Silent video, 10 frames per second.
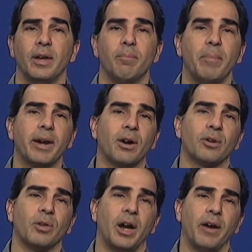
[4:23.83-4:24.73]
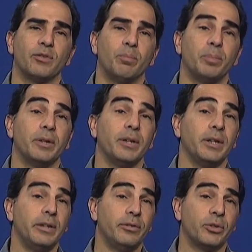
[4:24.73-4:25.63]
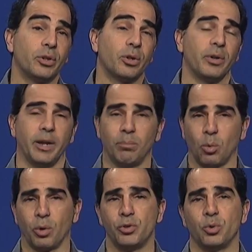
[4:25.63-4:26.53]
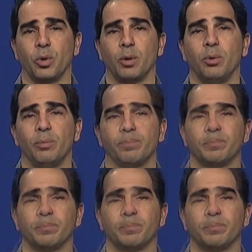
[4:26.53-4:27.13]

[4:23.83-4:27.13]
make our lives a bit easier and more enjoyable.